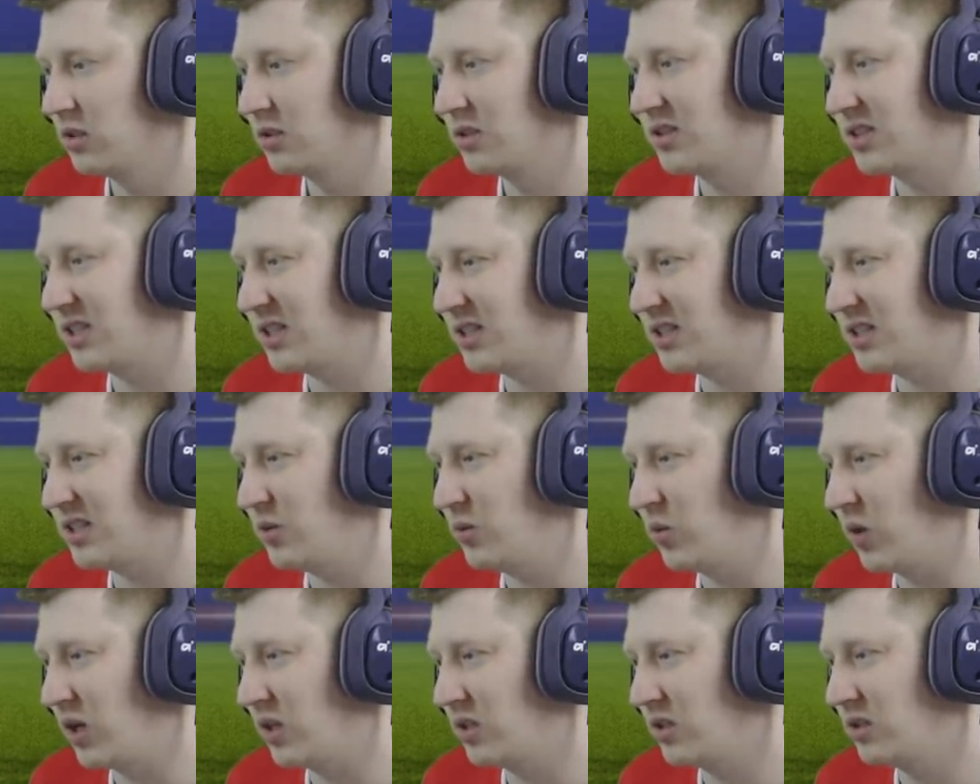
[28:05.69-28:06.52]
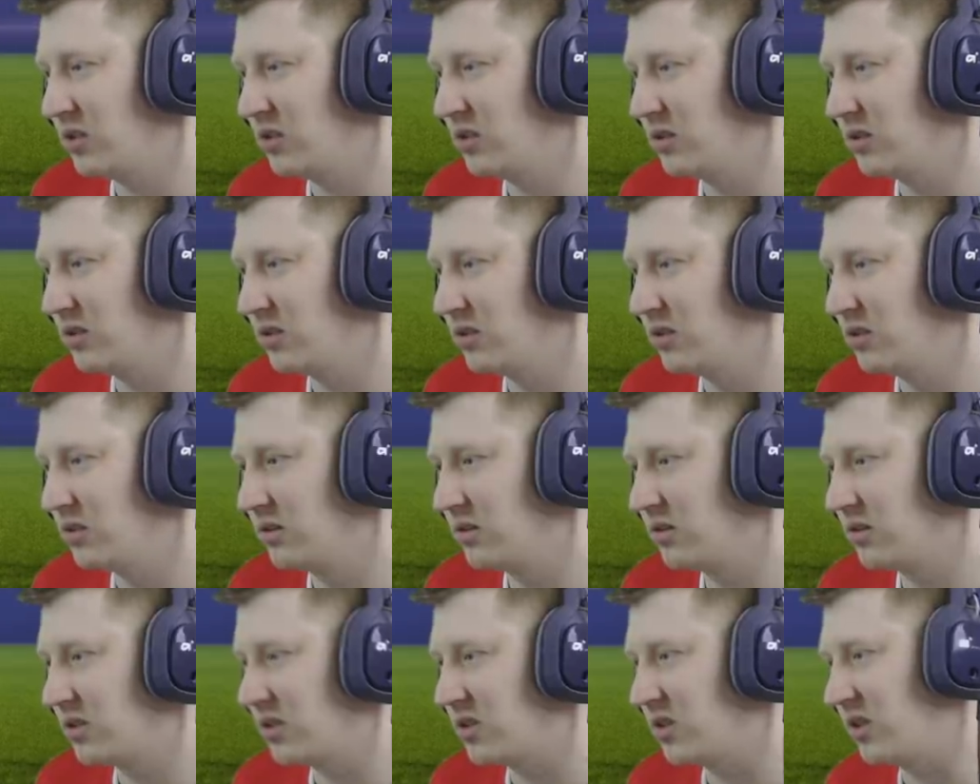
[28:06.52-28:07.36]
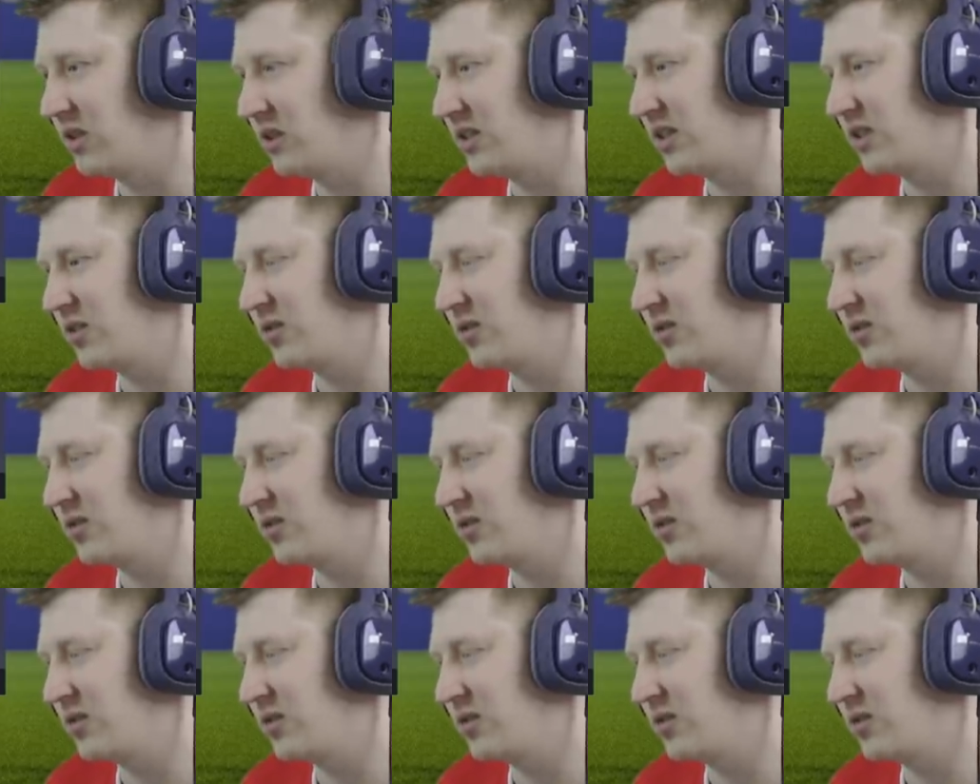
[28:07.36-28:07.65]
61 slide